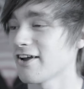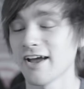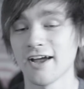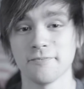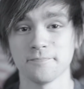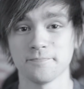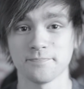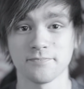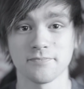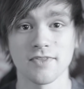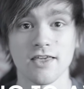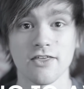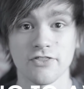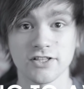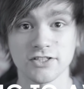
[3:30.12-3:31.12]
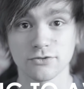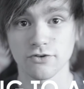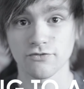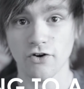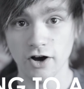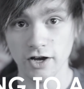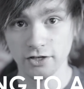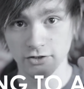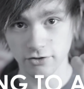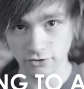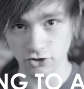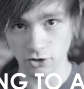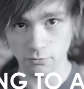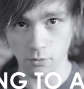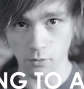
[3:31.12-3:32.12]
Okay, thing to avoid,
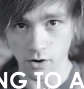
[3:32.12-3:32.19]
number